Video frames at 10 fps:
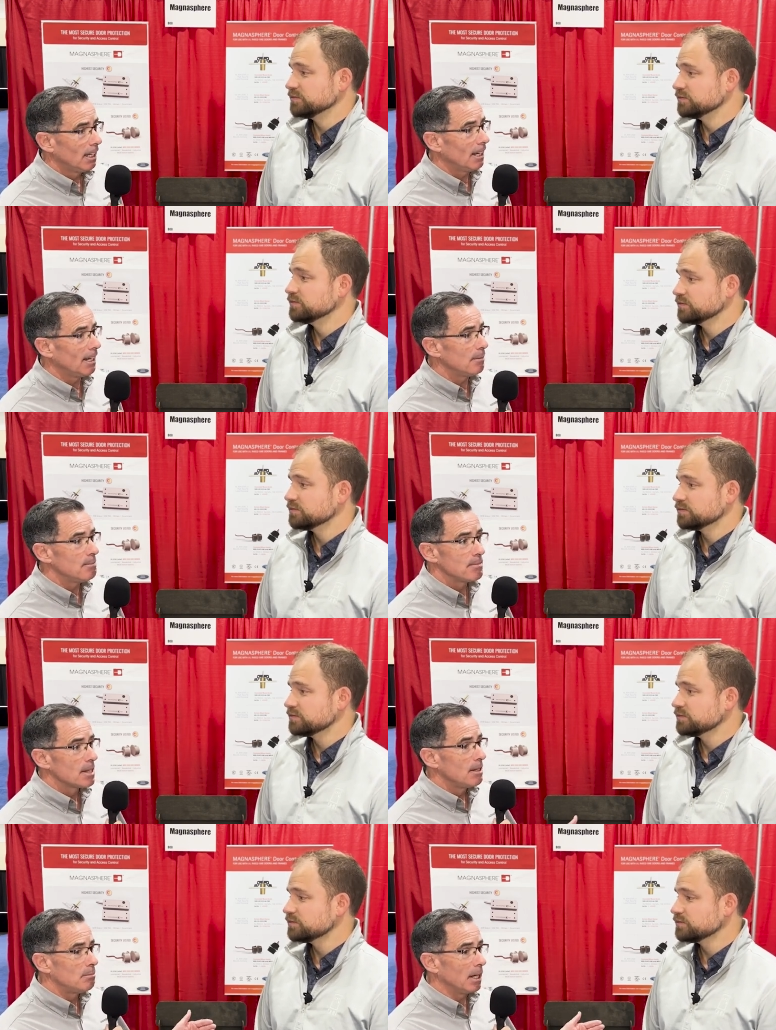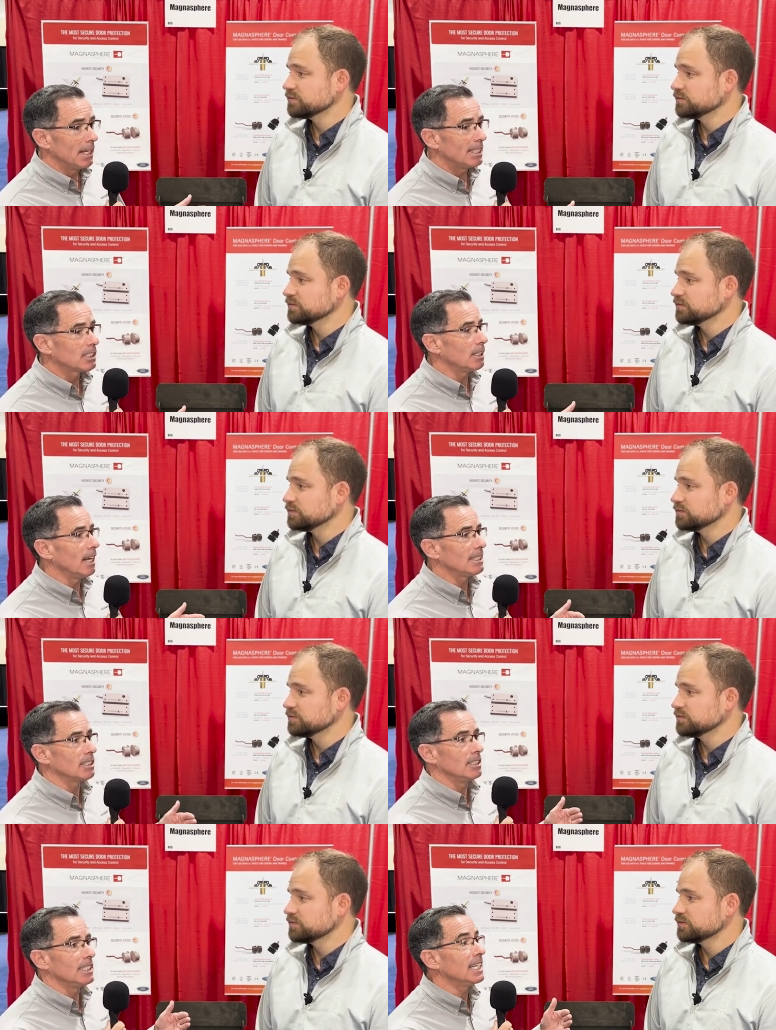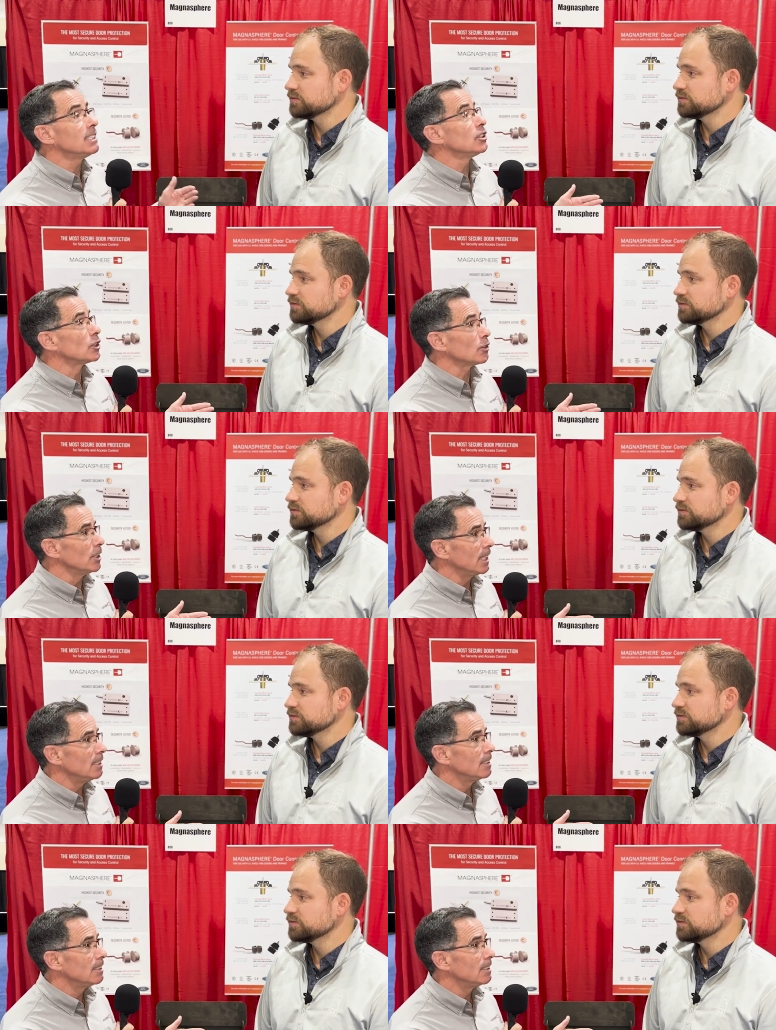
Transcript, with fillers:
Speaker 1: Um, but it's a, as an industry